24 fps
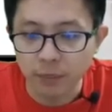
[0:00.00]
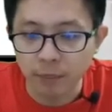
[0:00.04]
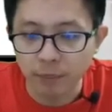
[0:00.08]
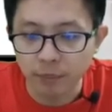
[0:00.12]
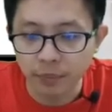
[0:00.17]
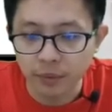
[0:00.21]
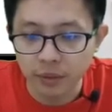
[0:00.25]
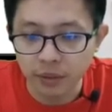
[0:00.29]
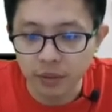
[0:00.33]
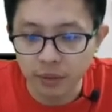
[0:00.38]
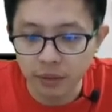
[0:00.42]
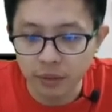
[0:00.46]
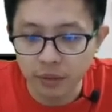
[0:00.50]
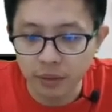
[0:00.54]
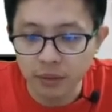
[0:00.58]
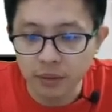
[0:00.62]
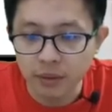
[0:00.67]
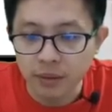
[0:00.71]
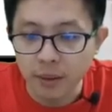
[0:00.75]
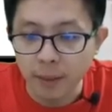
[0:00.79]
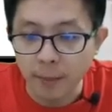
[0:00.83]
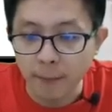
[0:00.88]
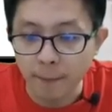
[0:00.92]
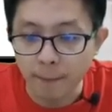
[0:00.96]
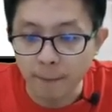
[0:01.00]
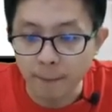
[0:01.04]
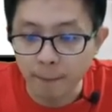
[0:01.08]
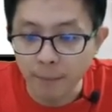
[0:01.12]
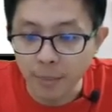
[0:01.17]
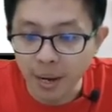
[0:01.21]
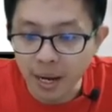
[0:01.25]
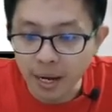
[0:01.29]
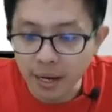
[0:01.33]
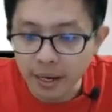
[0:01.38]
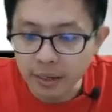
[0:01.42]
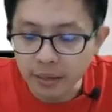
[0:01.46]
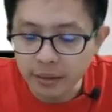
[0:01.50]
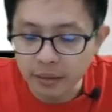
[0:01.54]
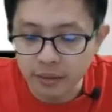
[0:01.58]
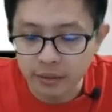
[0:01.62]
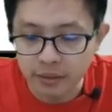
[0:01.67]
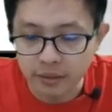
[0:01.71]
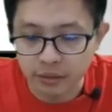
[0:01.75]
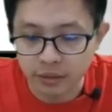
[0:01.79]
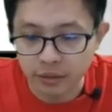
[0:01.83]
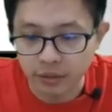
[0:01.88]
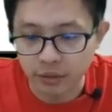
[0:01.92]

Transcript: p minus